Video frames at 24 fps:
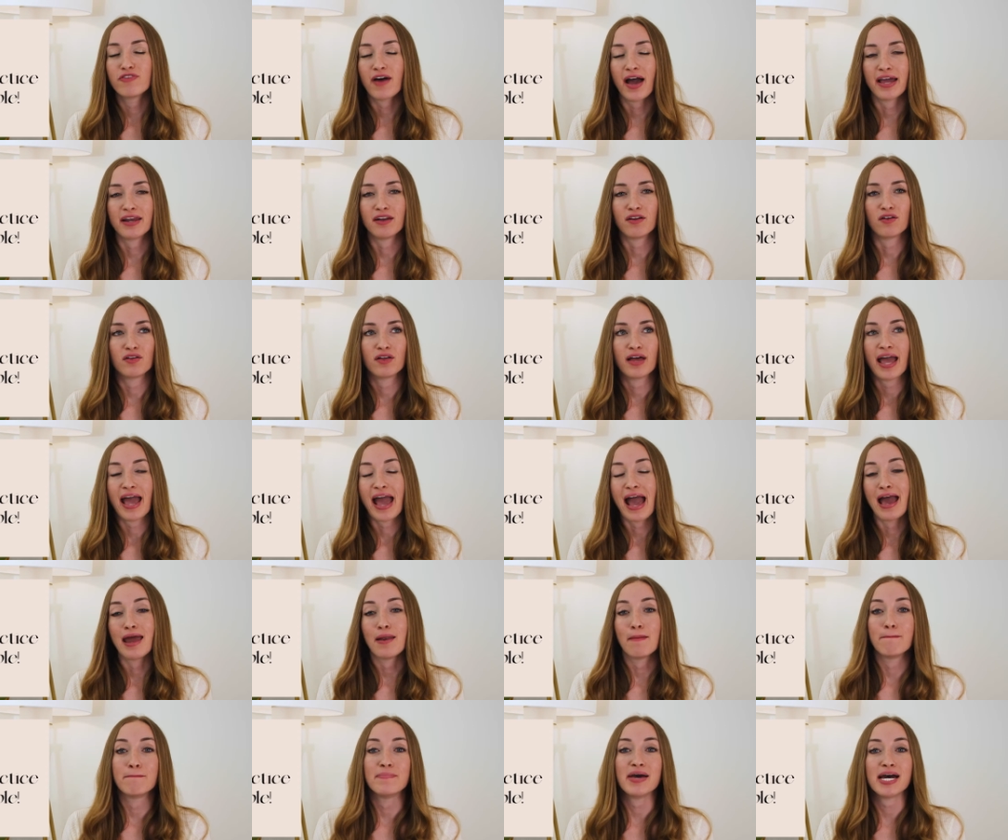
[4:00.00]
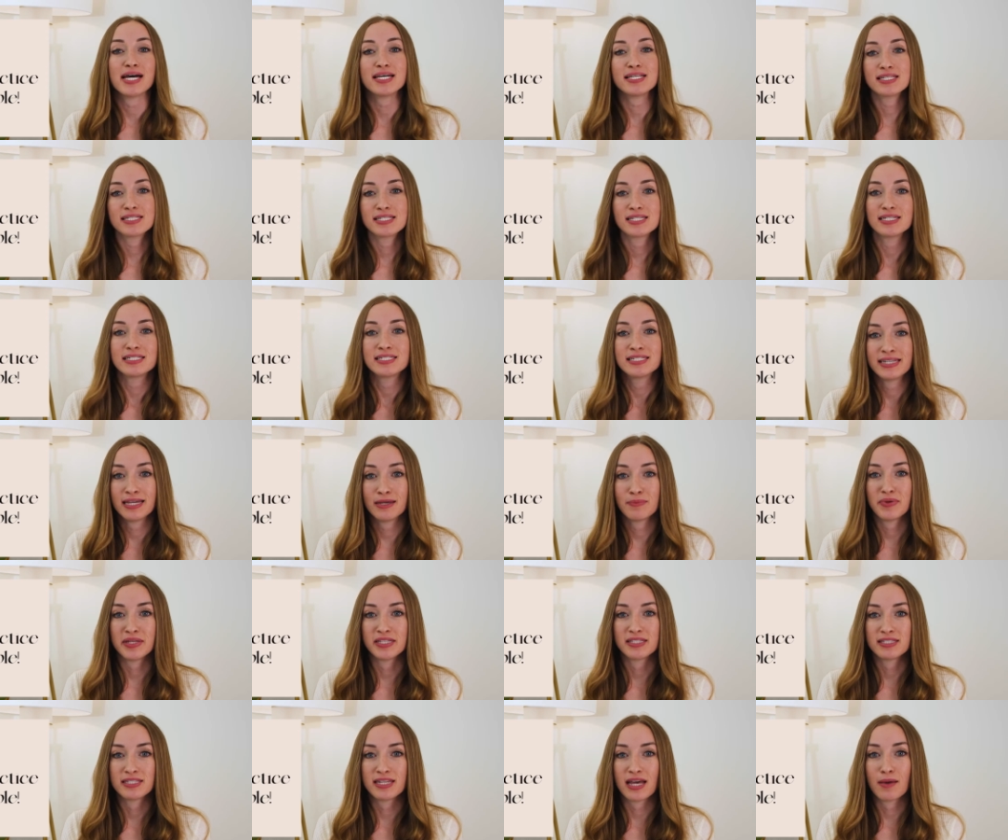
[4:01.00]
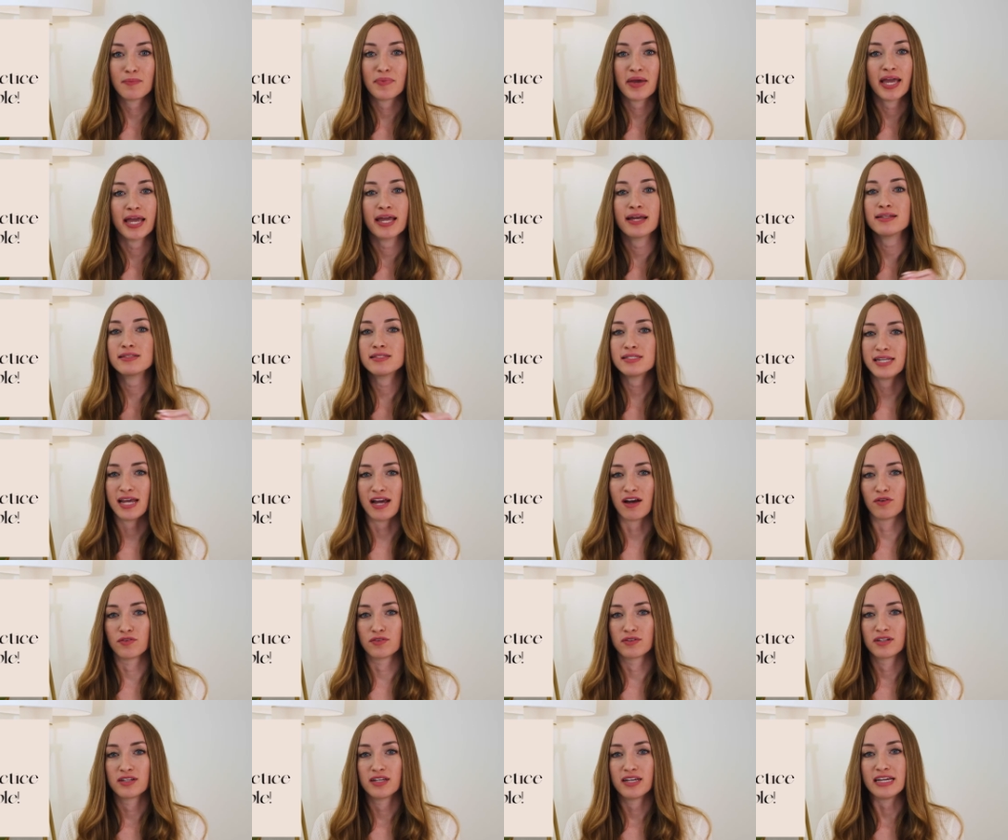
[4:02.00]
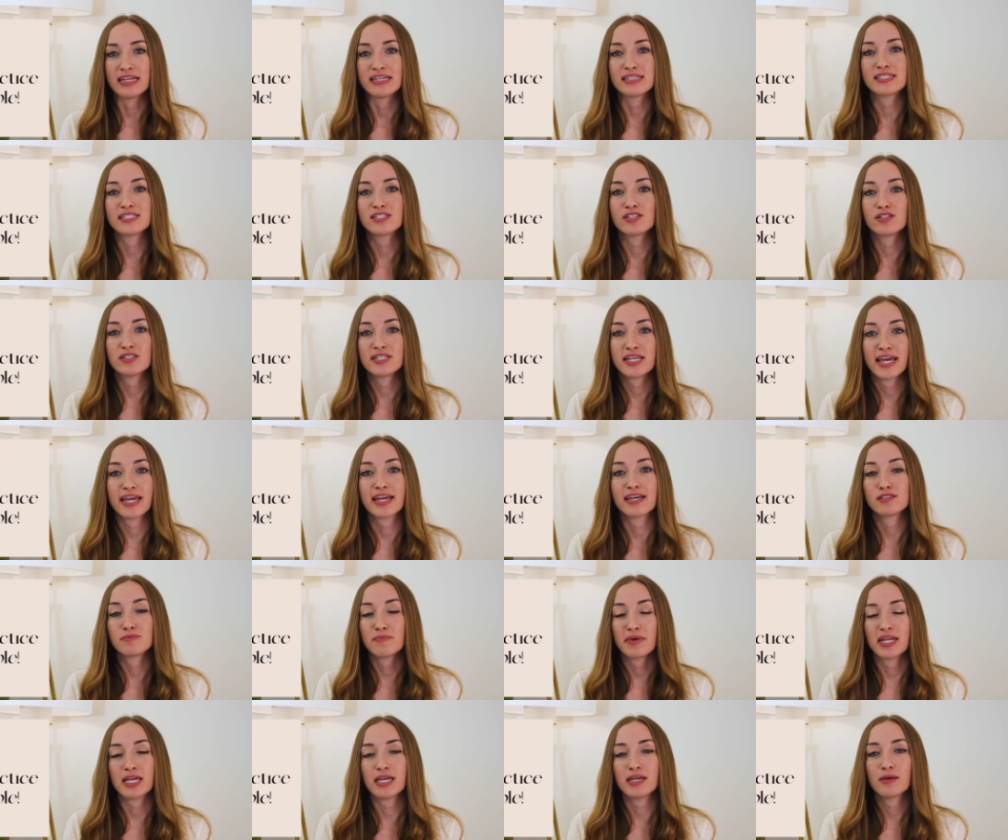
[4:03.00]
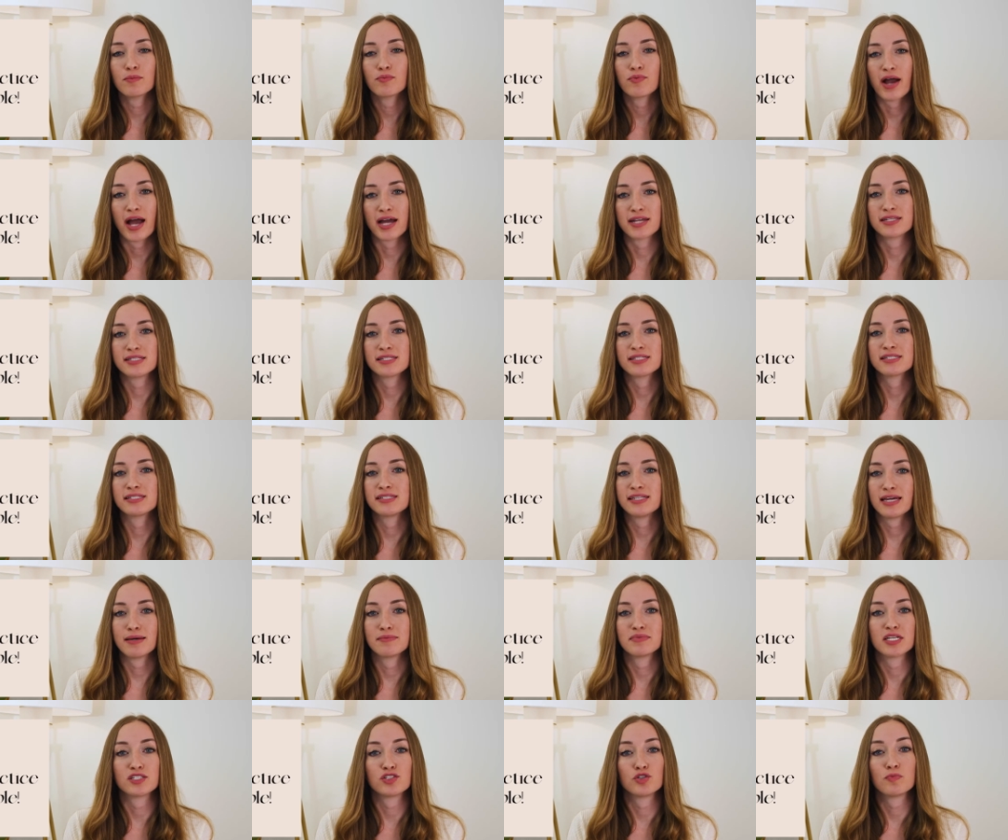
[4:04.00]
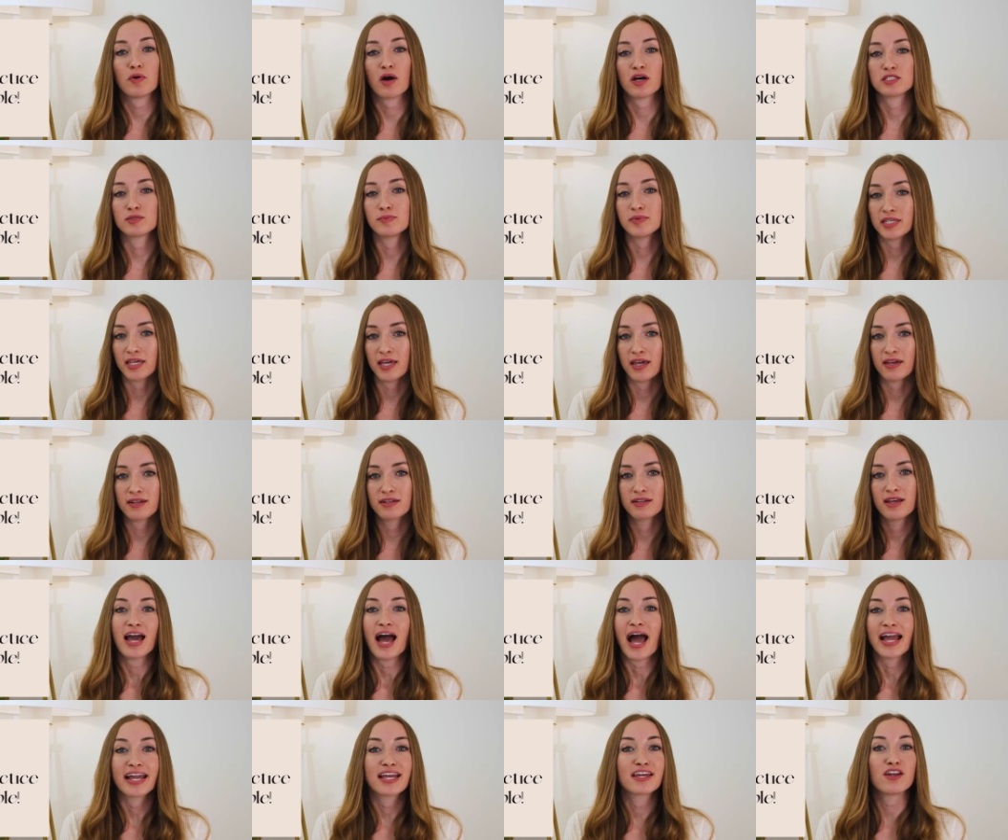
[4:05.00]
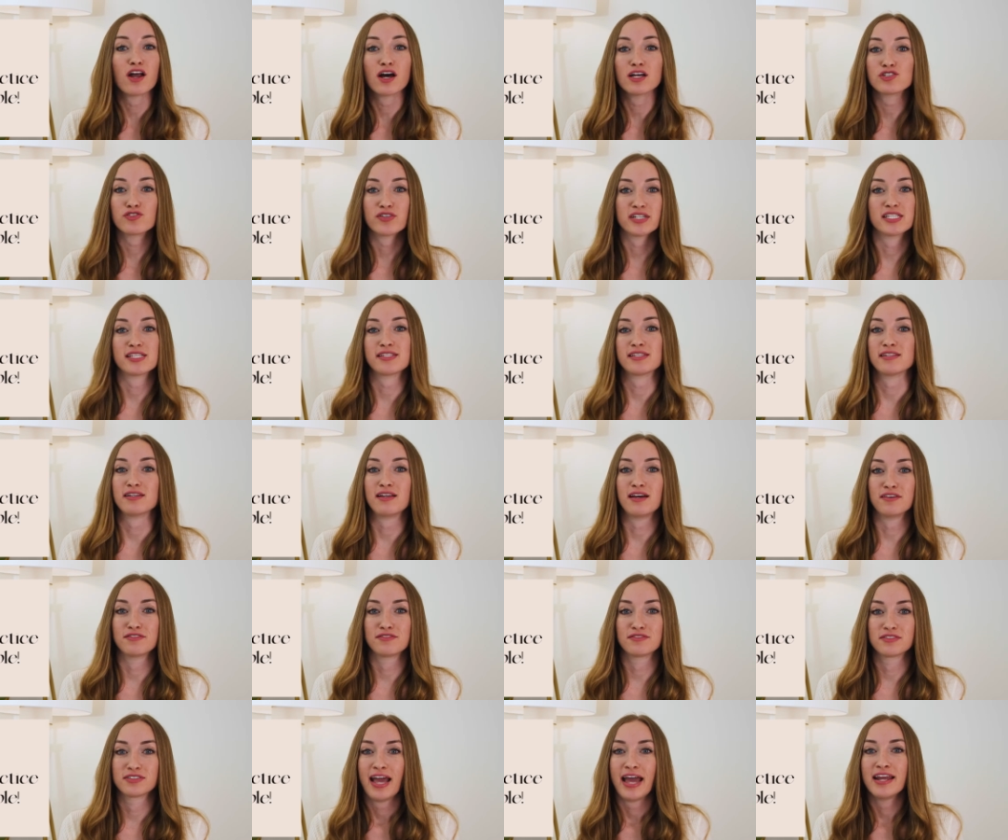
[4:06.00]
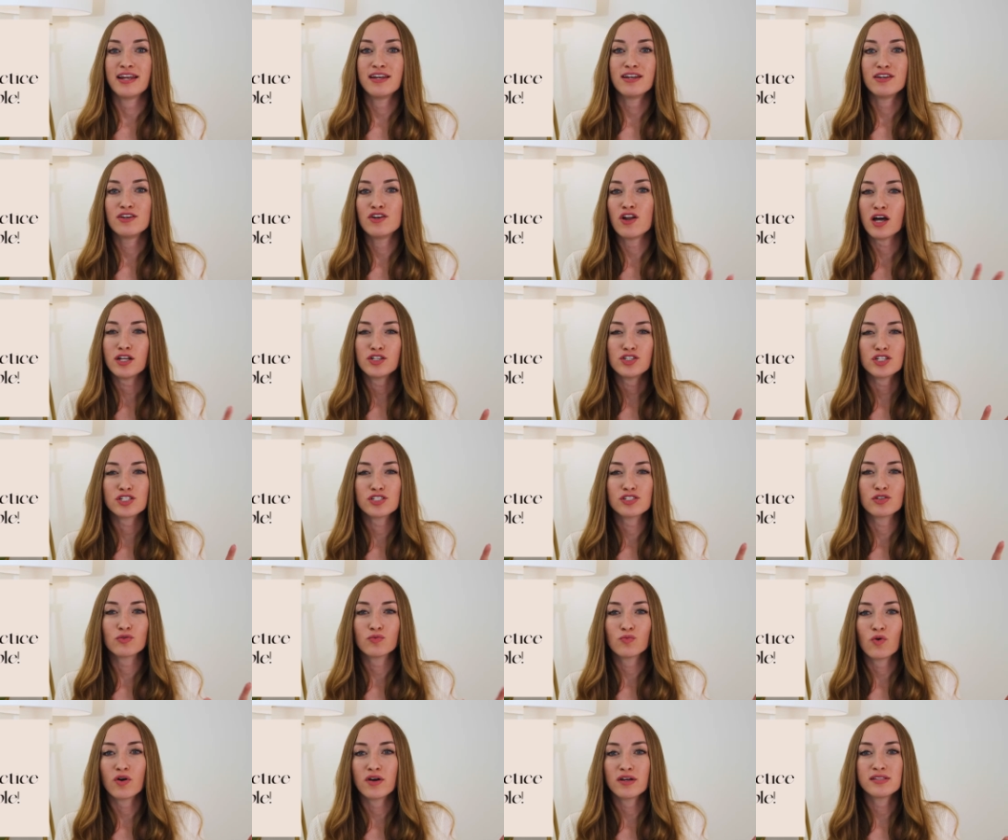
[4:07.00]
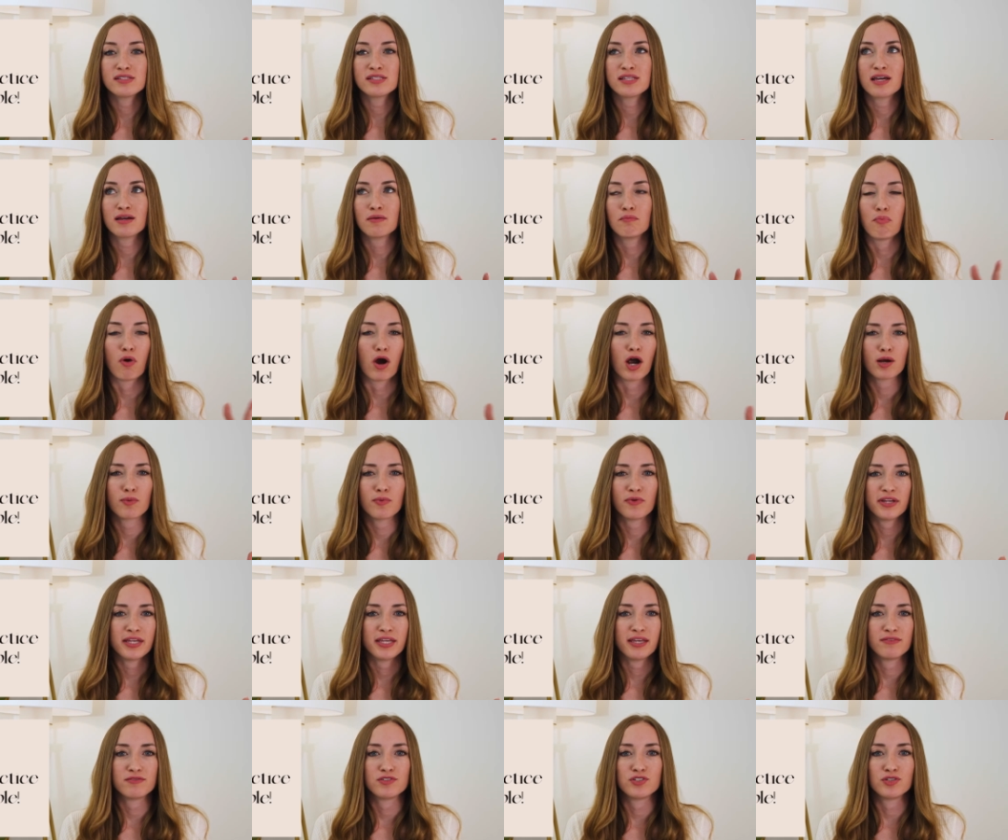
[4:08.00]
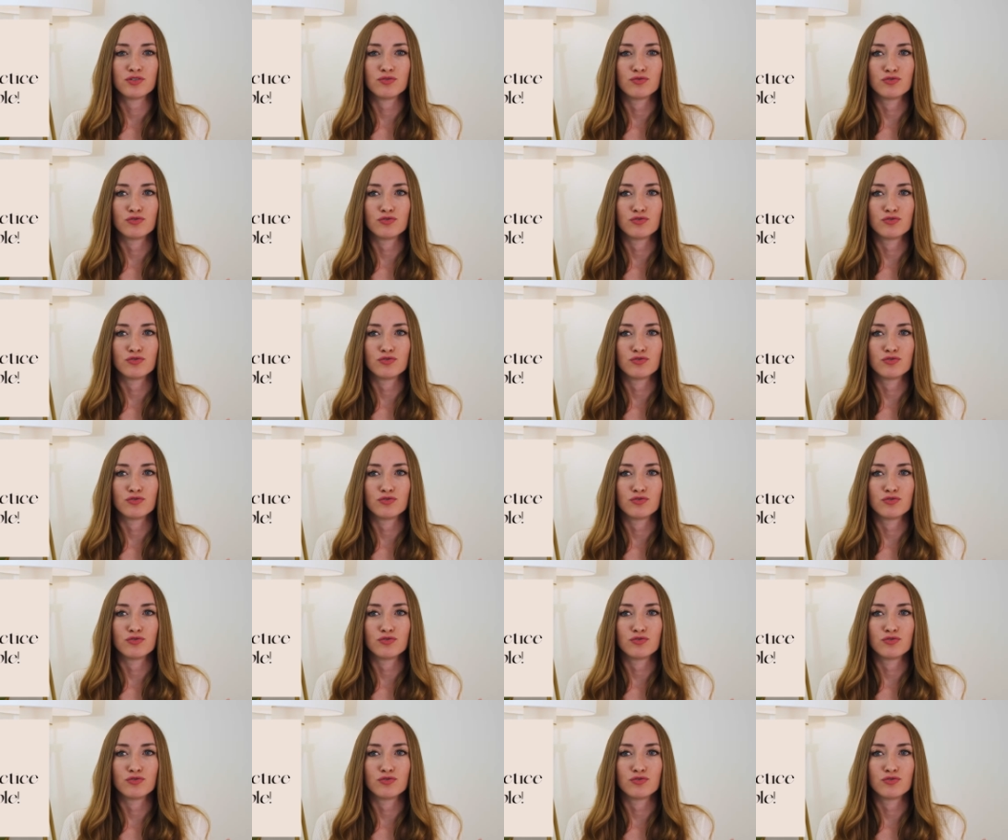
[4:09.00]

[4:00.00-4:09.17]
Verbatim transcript: final, and best tip and step, hands down, is to take as many practice exams as you possibly can. I cannot stress this enough. And not just the ones that Barbri gives